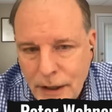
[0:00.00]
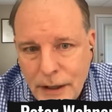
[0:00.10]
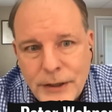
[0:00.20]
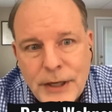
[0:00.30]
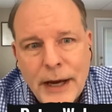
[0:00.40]

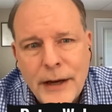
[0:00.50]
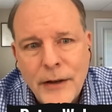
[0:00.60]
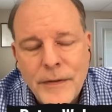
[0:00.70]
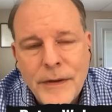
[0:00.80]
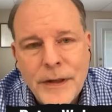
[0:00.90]
and the
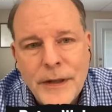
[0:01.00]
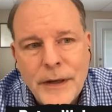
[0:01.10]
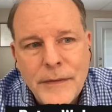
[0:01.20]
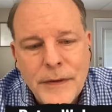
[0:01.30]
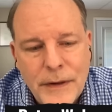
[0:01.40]
title of the
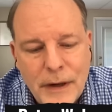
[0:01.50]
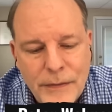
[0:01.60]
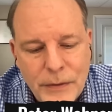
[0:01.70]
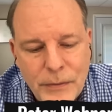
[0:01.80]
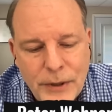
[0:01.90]
of the of
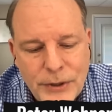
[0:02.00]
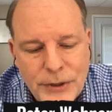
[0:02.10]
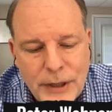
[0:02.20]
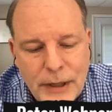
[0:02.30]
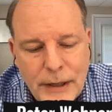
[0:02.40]
it
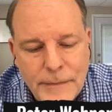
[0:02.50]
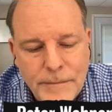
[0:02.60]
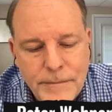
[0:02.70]
was. Uh,